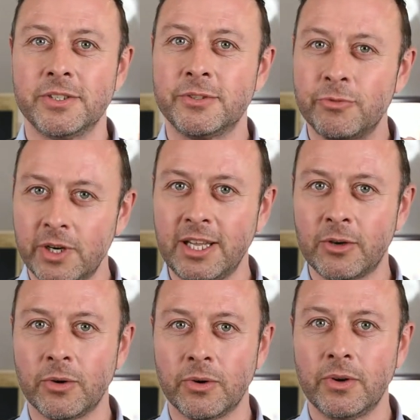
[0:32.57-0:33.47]
So it's really
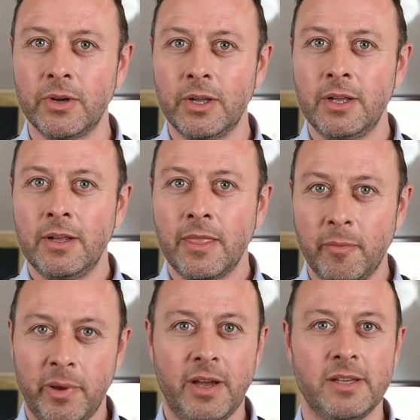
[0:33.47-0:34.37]
caught the
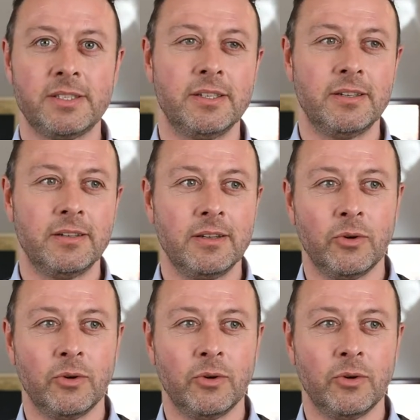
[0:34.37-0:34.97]
person